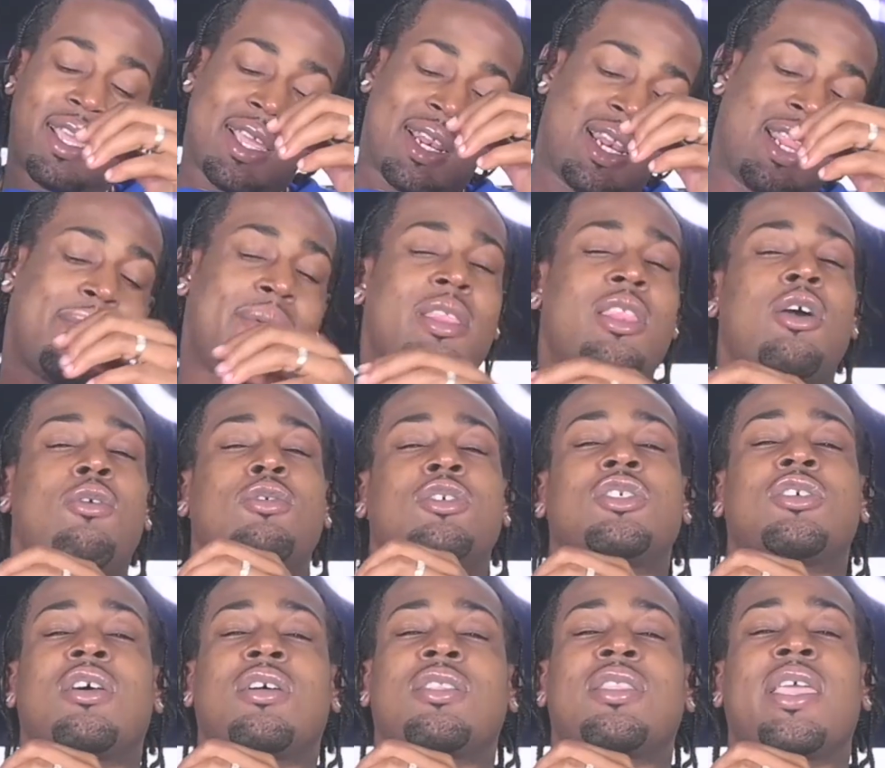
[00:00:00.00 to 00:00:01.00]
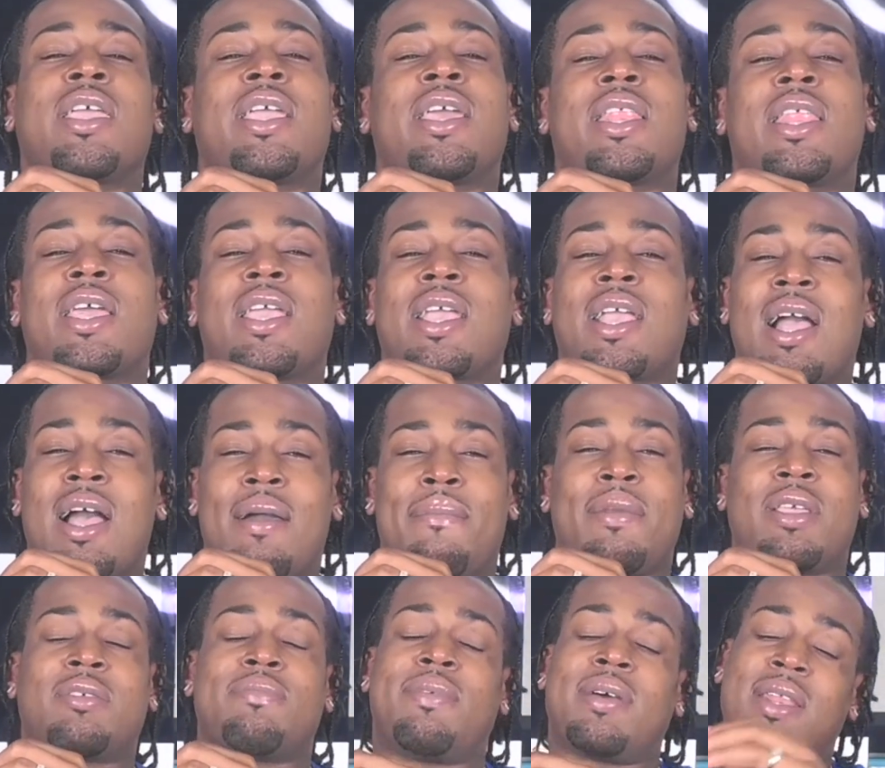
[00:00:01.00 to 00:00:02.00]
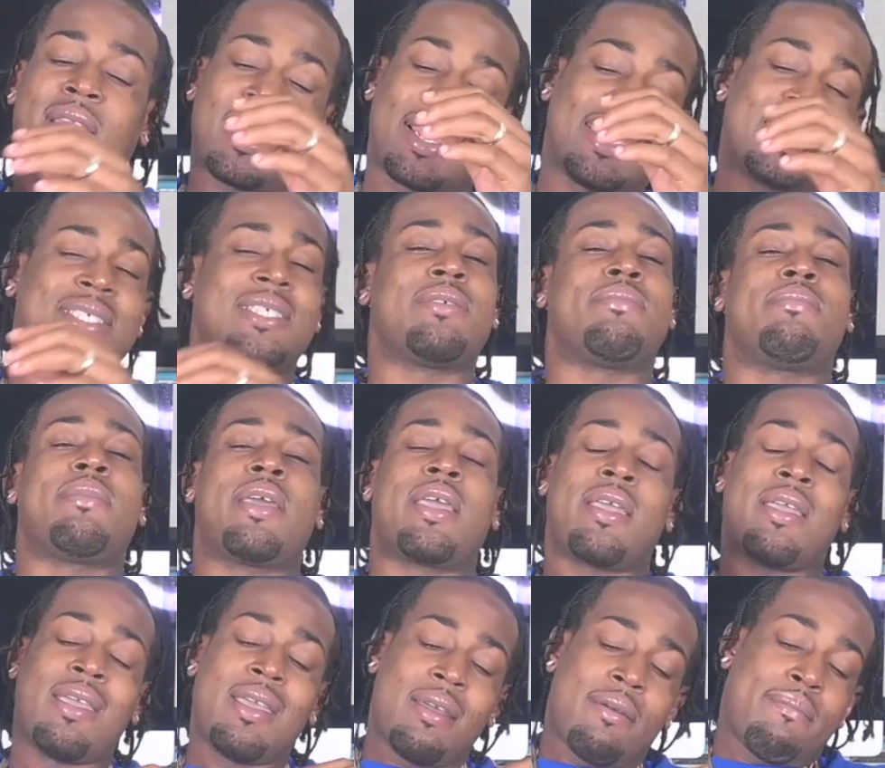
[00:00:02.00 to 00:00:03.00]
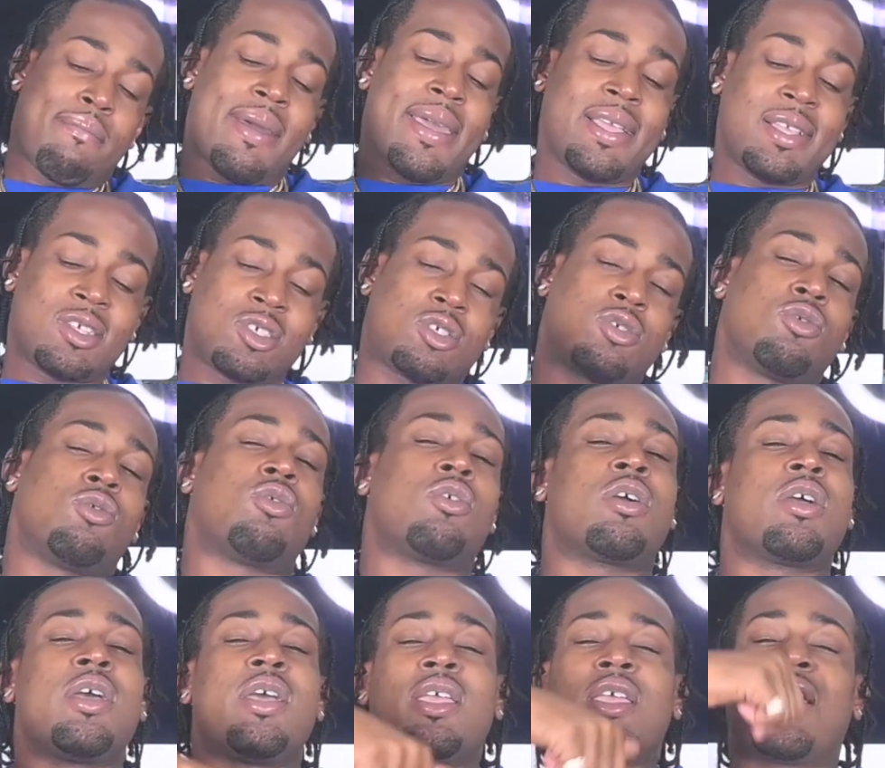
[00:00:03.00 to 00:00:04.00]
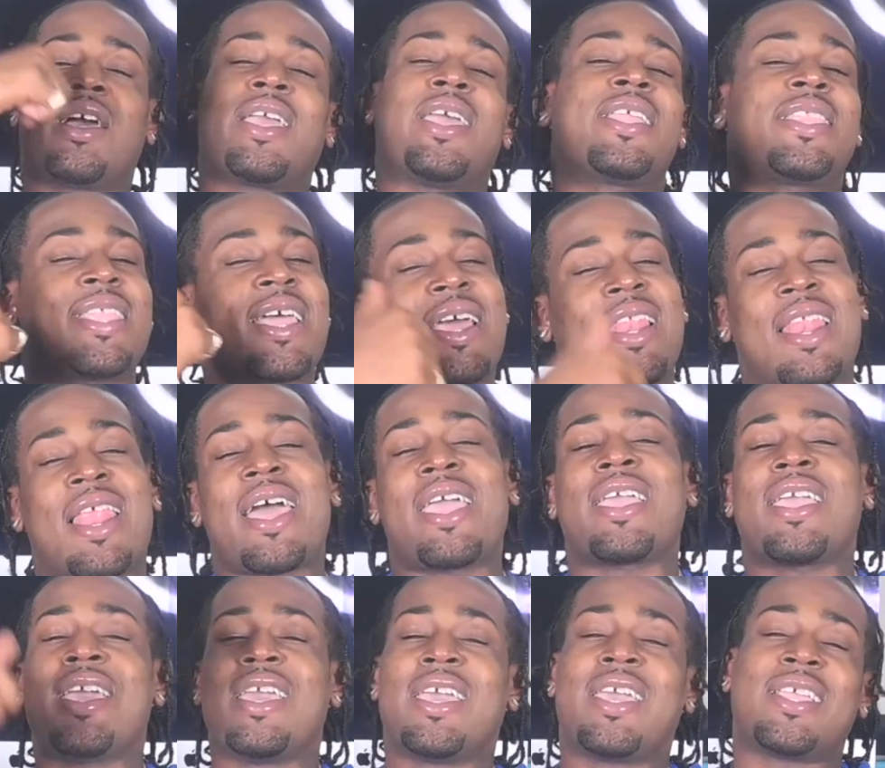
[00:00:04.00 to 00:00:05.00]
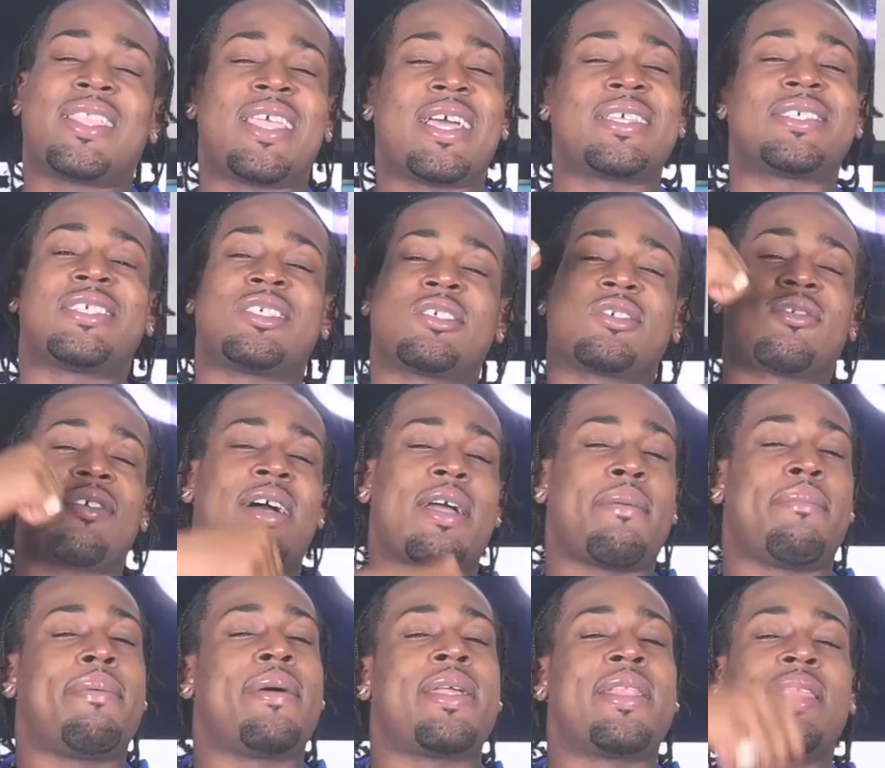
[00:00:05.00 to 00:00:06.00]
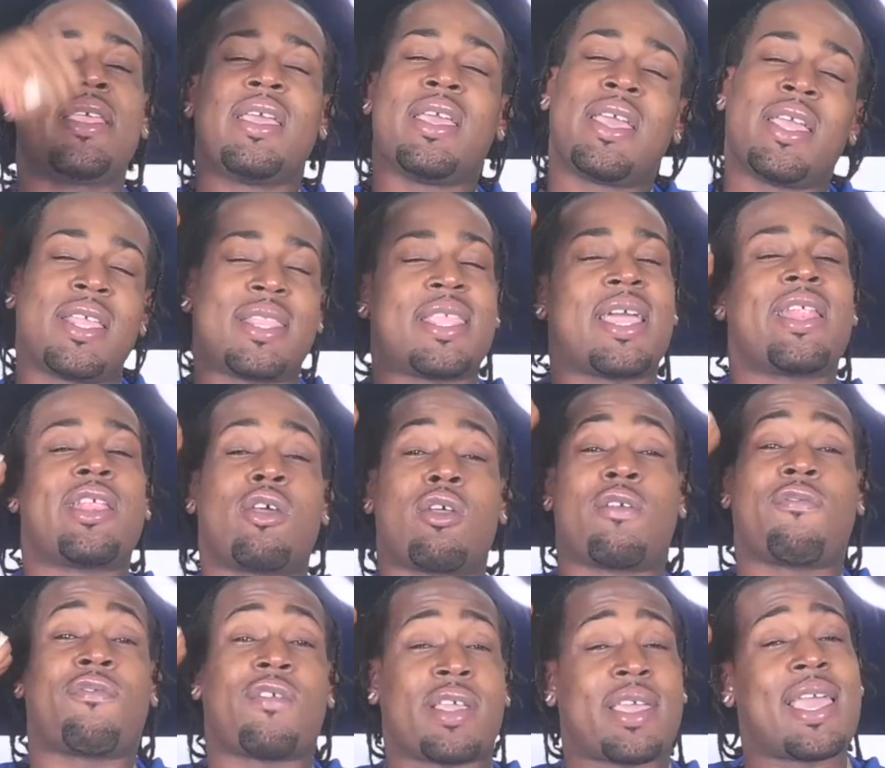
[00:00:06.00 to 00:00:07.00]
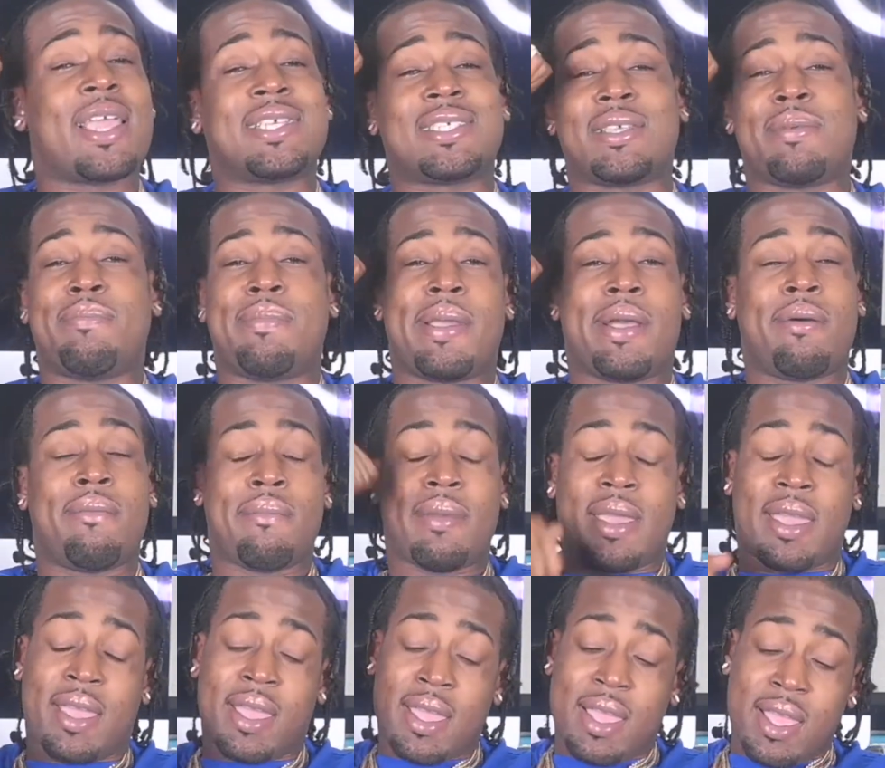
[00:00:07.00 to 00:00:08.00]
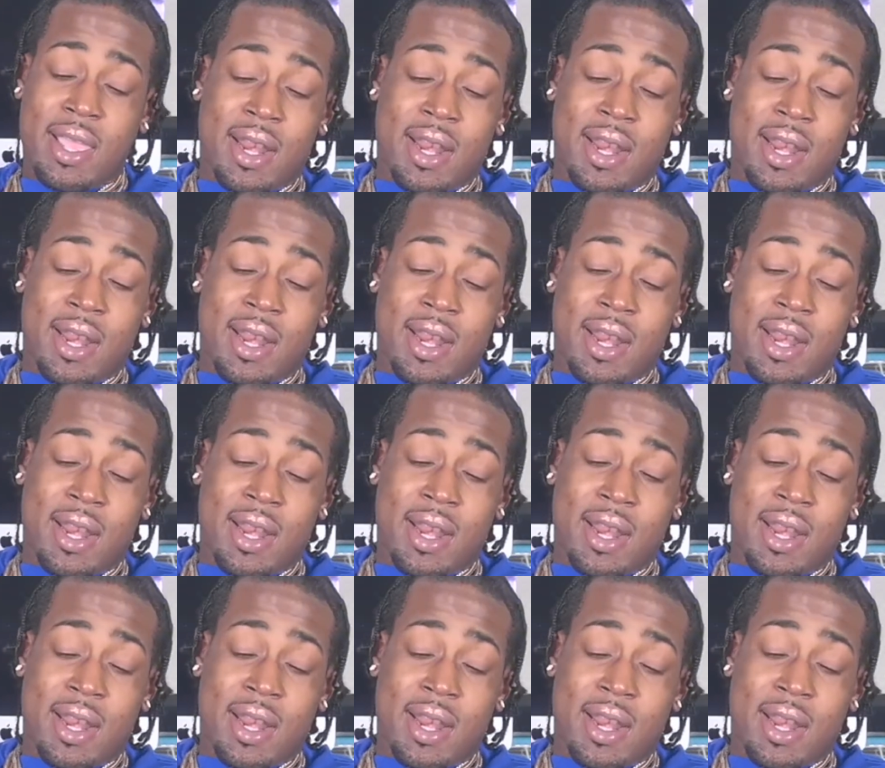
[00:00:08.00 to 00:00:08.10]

Let me know what y'all think in the comments. But listen, man, make sure y'all hit that like, hit that subscribe button, hit that notification bell, man.